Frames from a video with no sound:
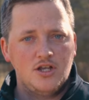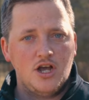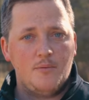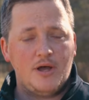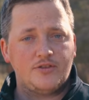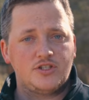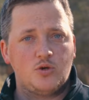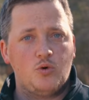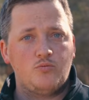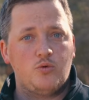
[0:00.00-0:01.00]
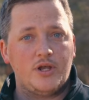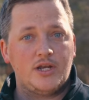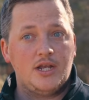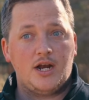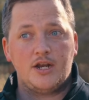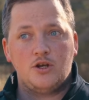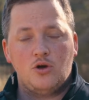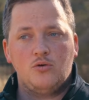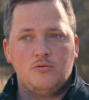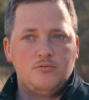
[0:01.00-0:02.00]
about this at one point, and I
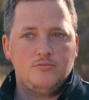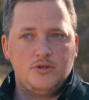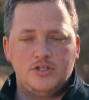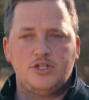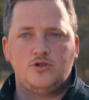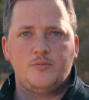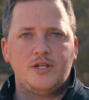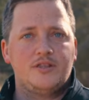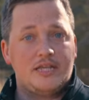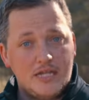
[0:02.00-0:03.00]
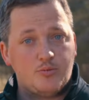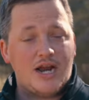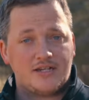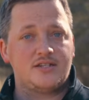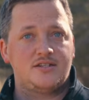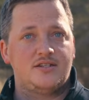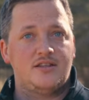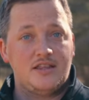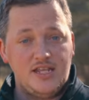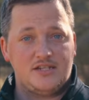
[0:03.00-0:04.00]
know, because he told me, that he practiced
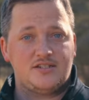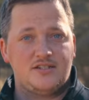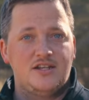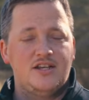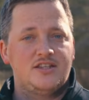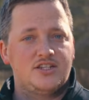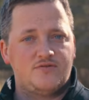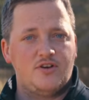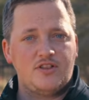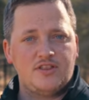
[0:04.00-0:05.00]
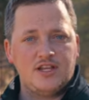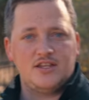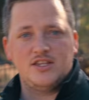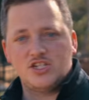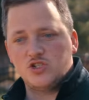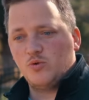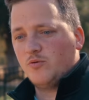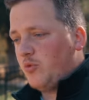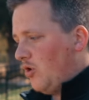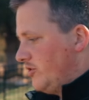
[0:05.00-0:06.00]
this very thing. And this is
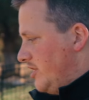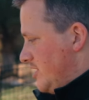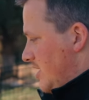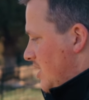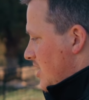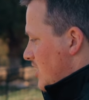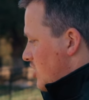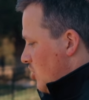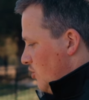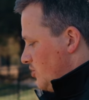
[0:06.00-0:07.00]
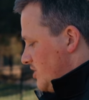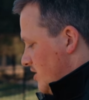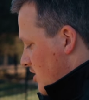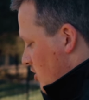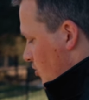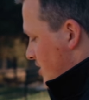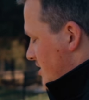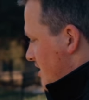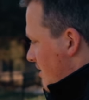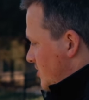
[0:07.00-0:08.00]
when Paul does it. He goes, when he
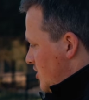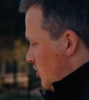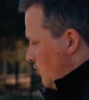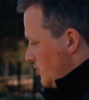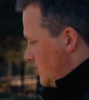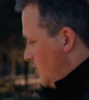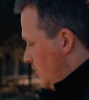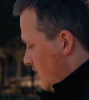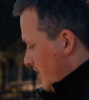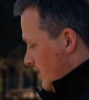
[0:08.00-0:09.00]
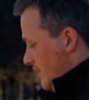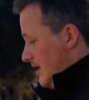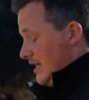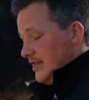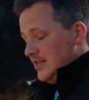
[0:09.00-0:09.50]
steps, he goes, and